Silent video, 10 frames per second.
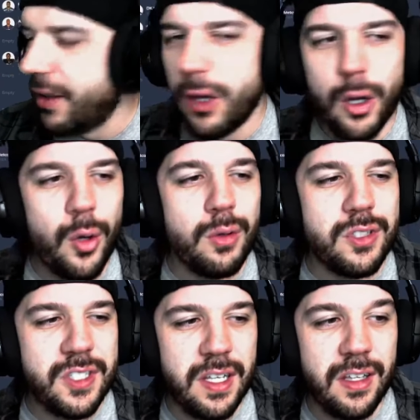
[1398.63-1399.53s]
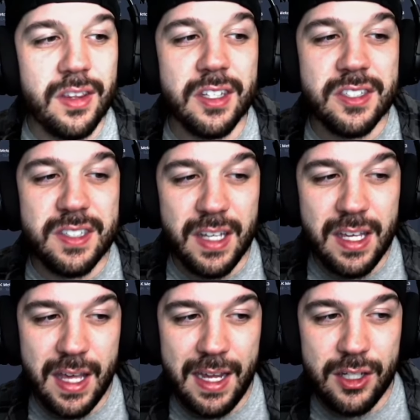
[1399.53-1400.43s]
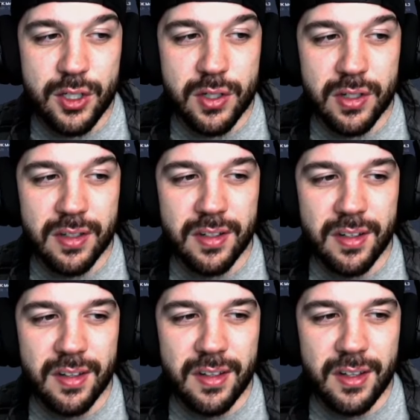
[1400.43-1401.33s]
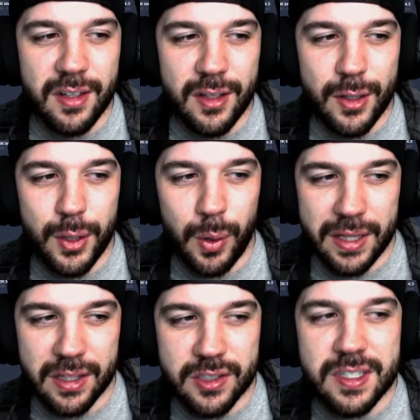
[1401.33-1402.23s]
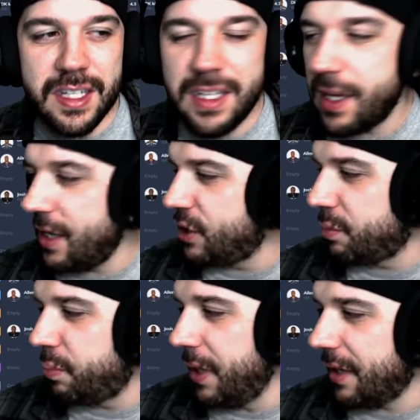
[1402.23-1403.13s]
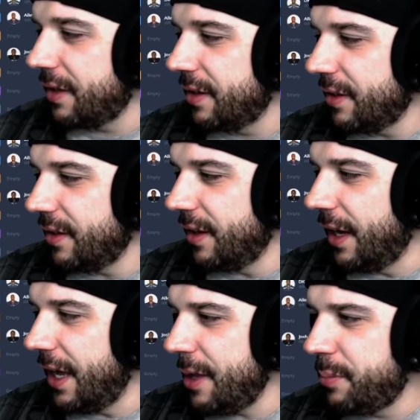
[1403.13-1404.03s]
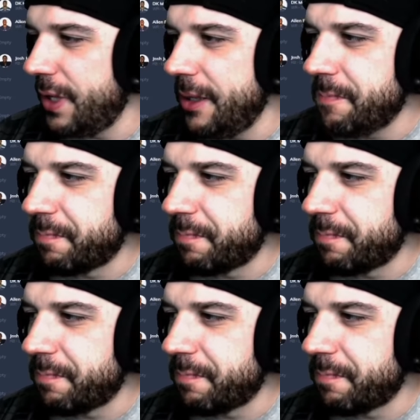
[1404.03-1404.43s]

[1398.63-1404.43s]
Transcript: Who? The CH? You like the CH pick? MP?